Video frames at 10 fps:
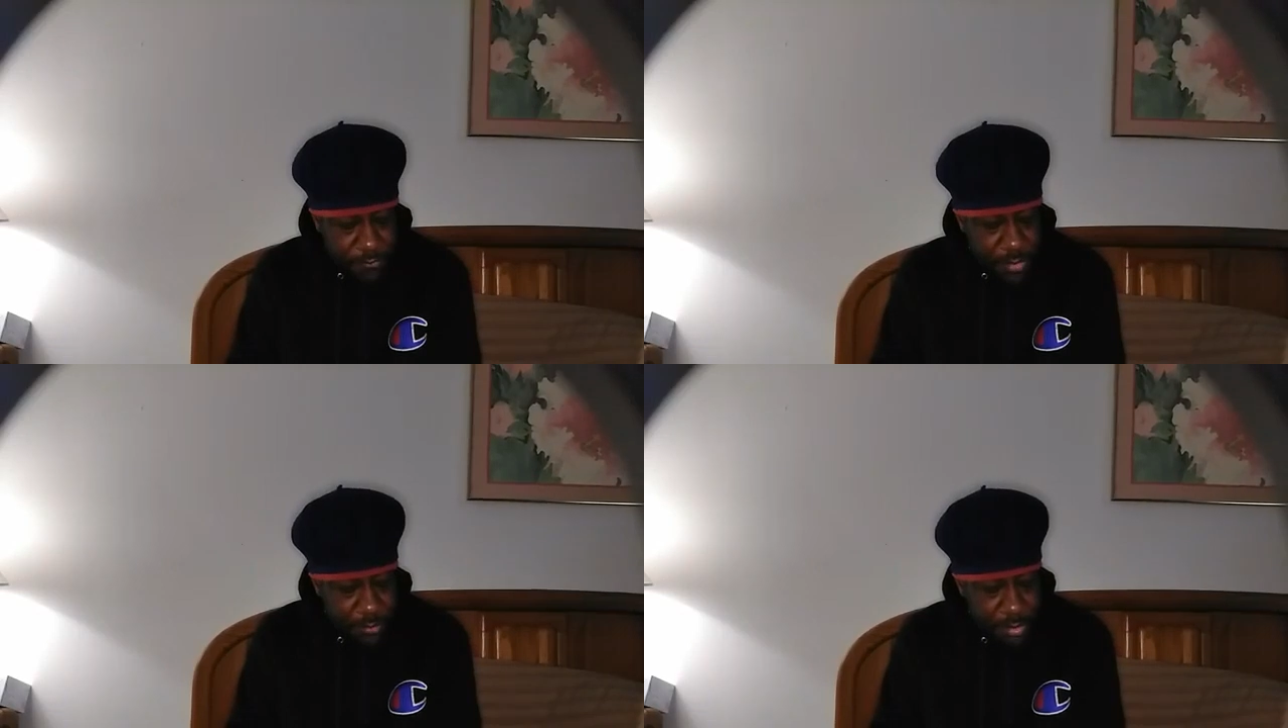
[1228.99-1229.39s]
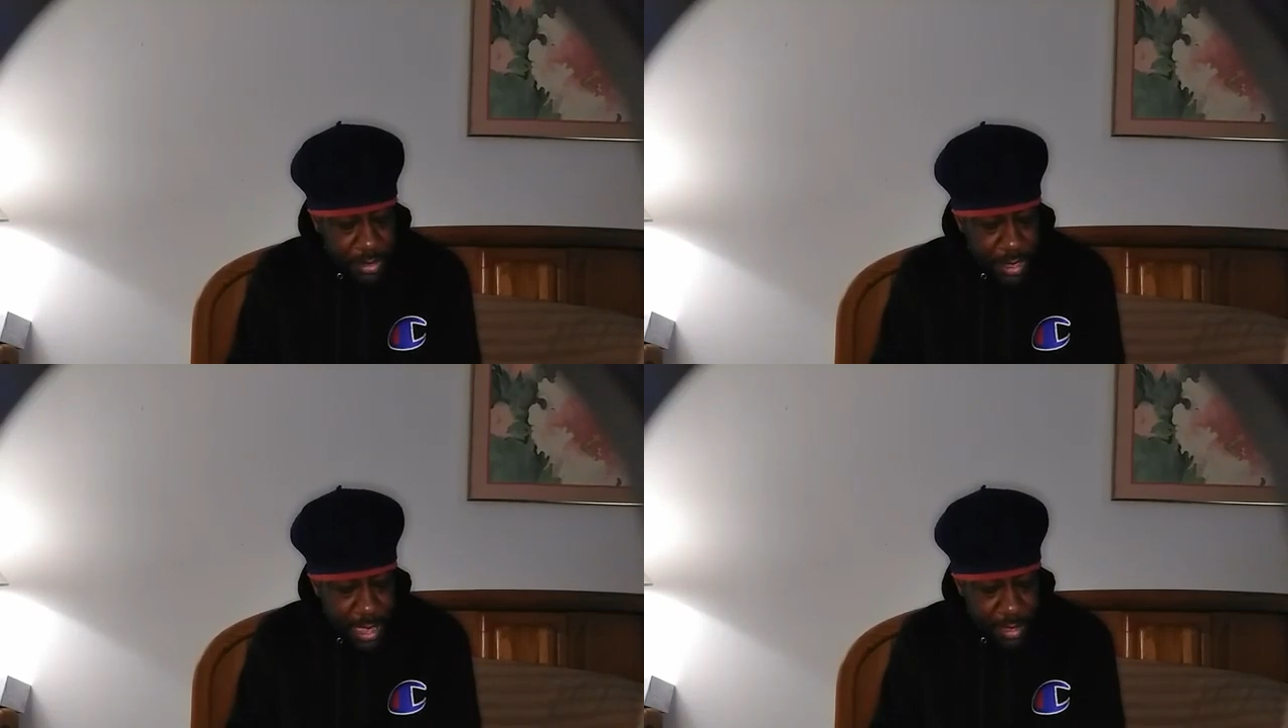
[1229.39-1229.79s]
very
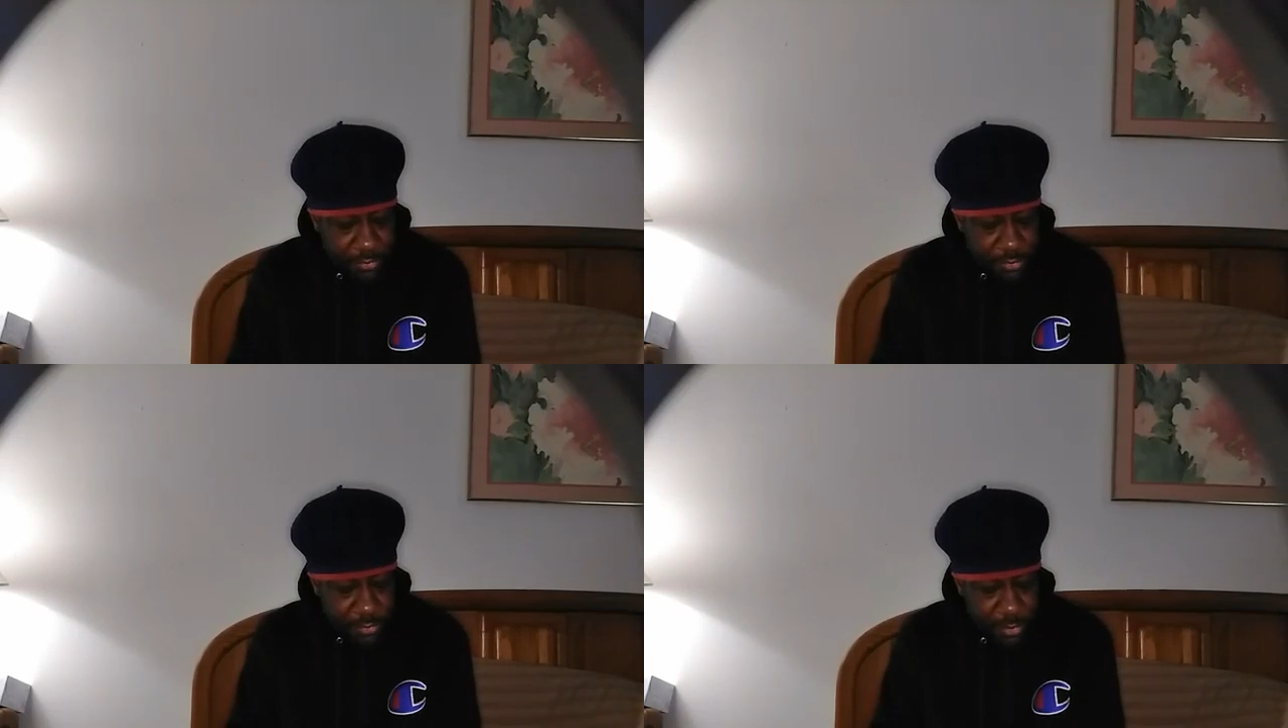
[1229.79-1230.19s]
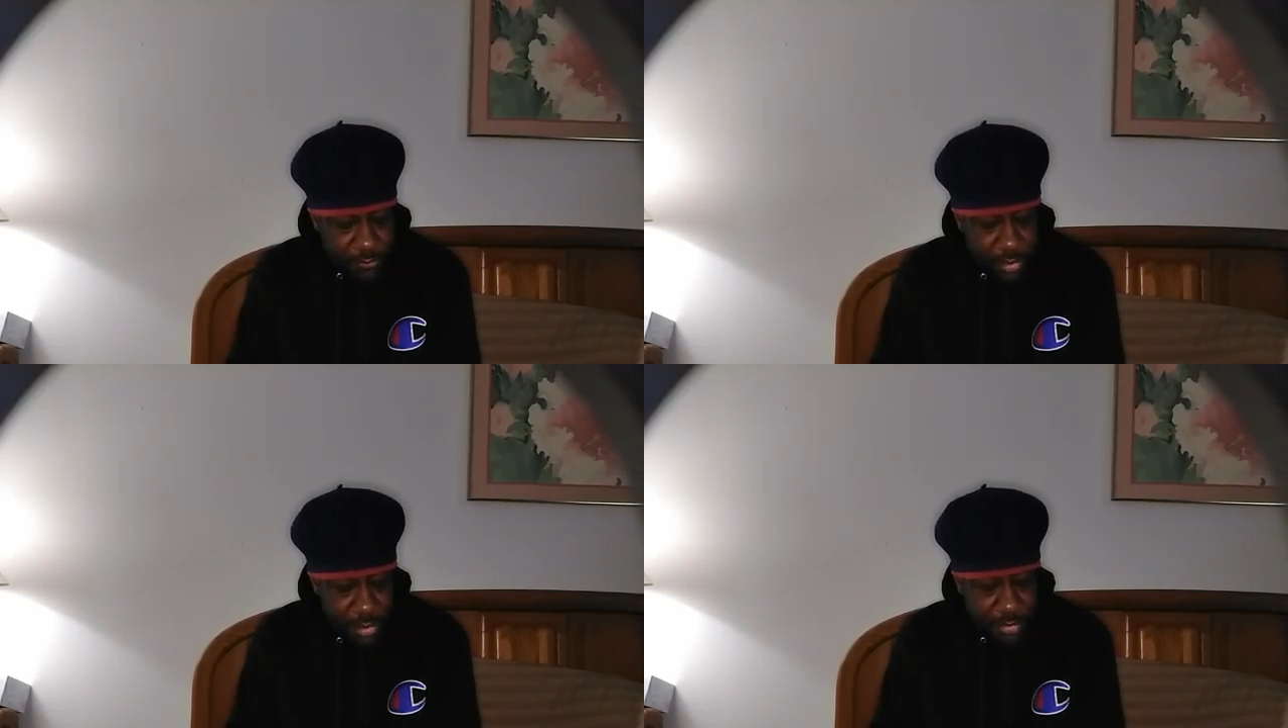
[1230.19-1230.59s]
last
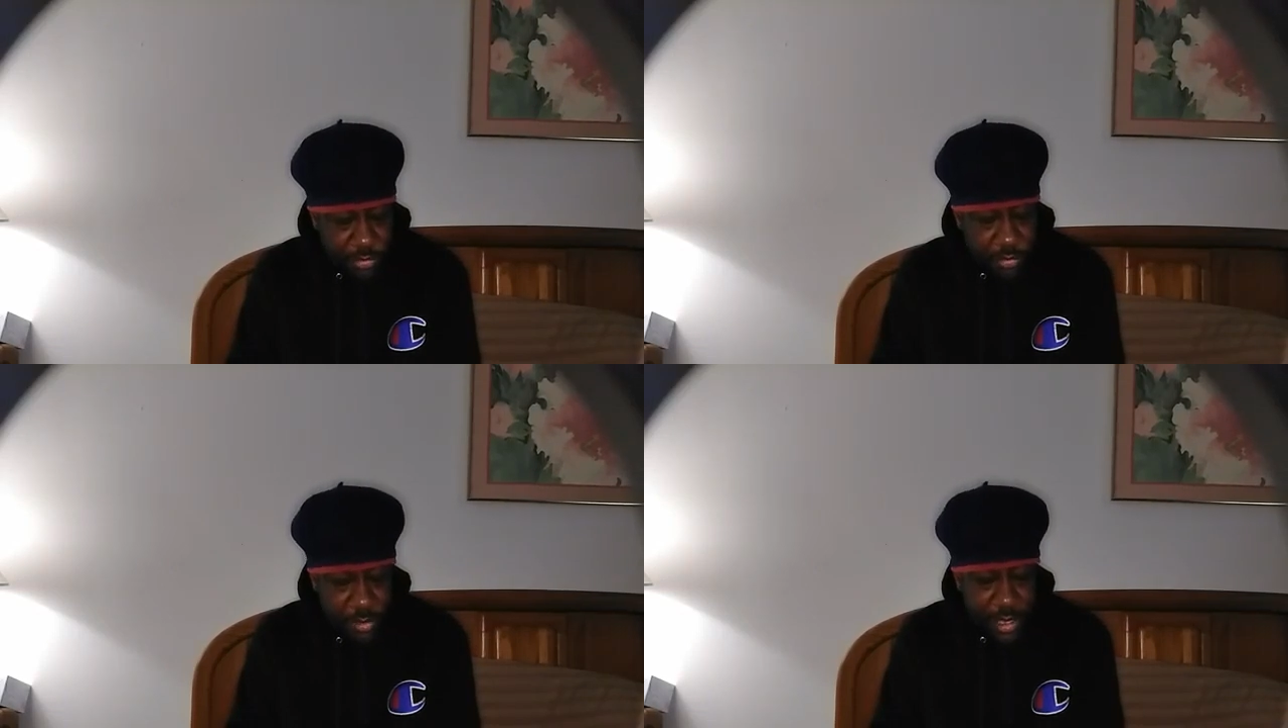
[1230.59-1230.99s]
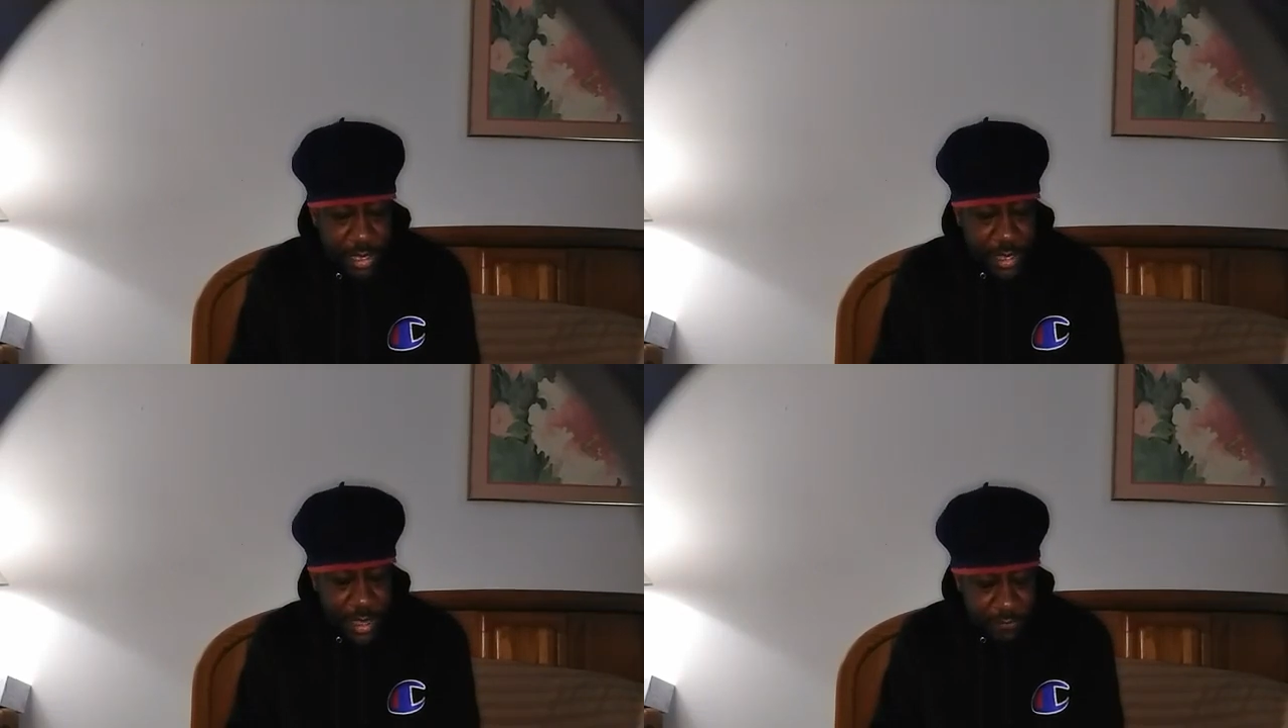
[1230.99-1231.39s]
truffula
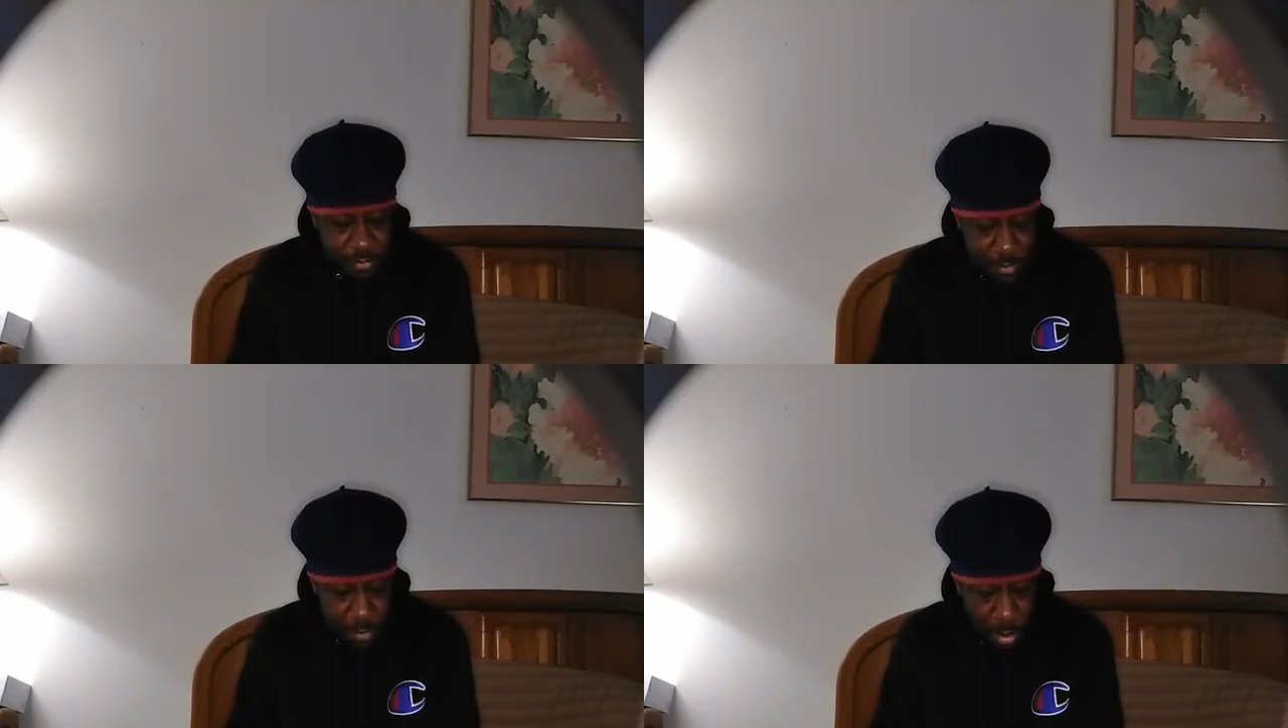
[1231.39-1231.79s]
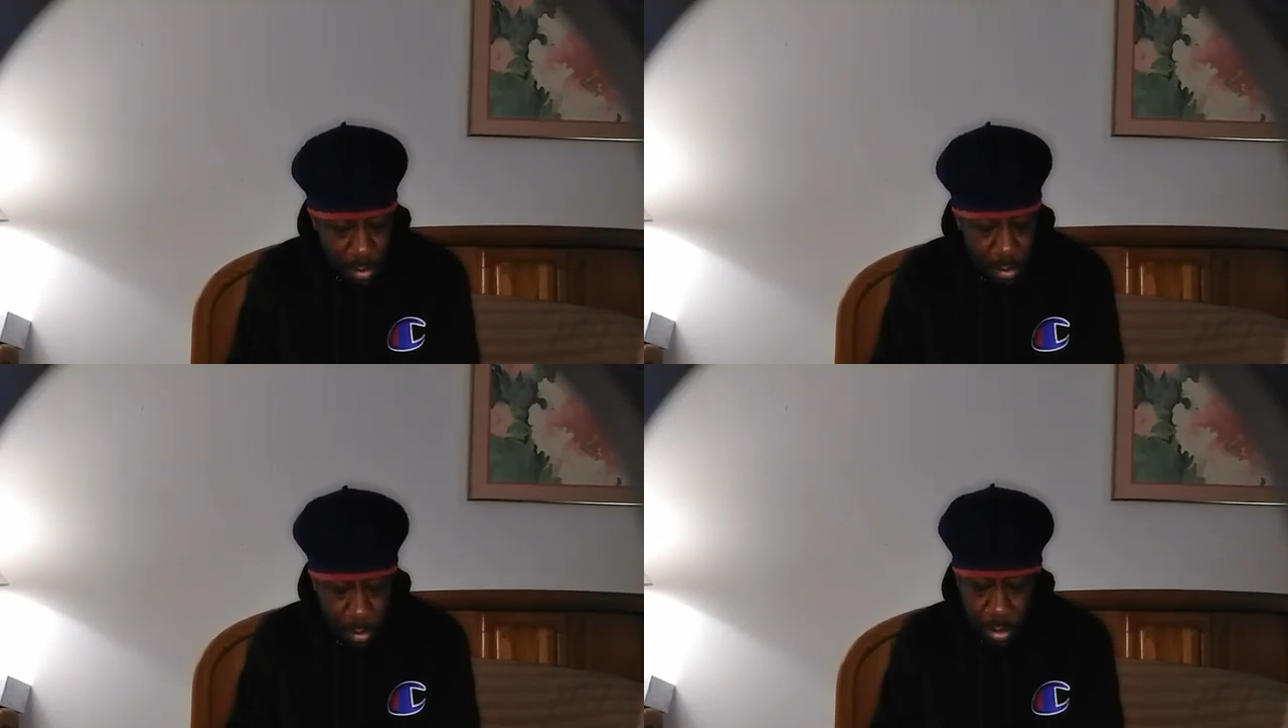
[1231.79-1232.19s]
tree of them
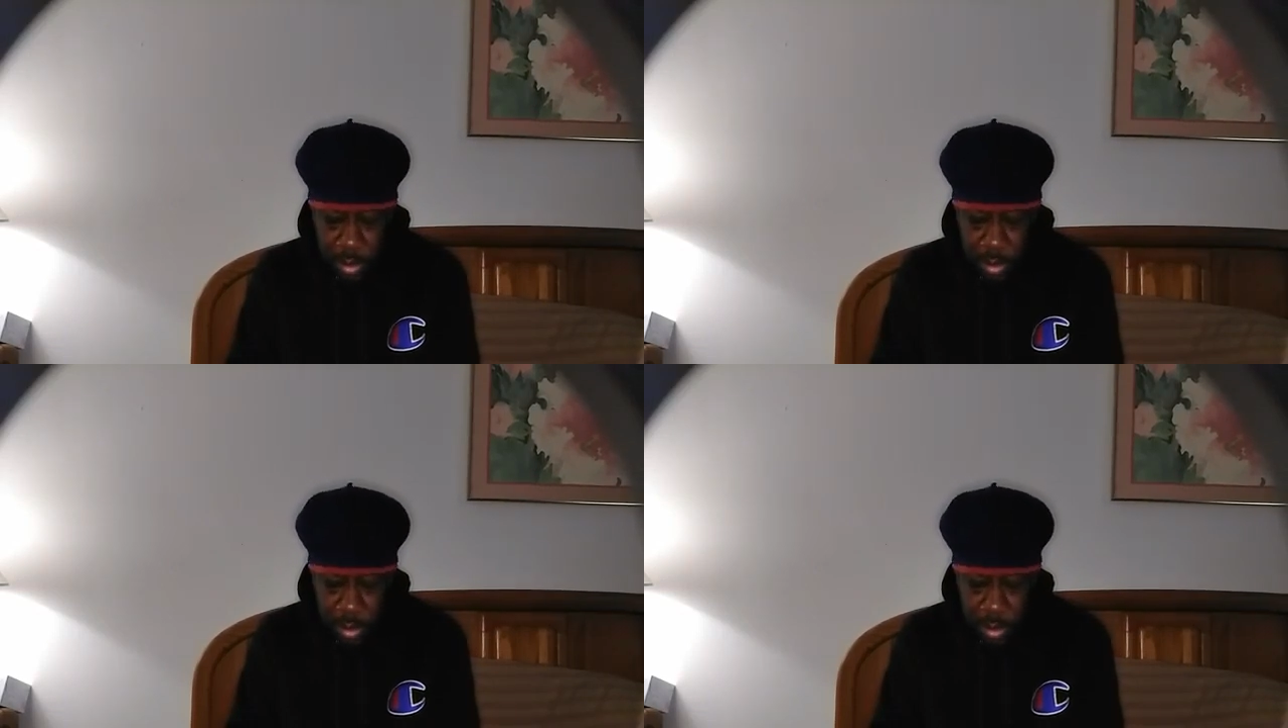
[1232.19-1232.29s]
all.